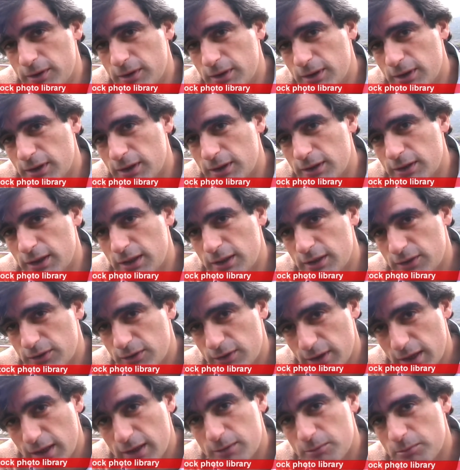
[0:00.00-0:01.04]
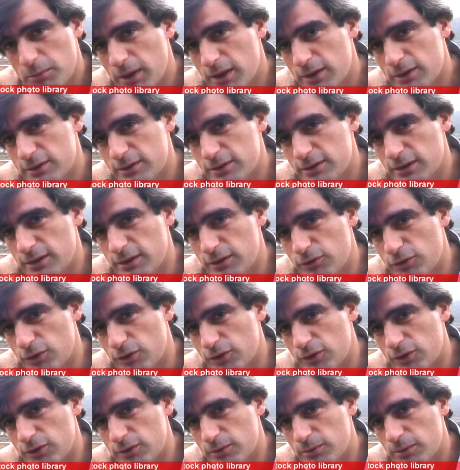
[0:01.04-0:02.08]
Mm-hmm. And that makes the difference.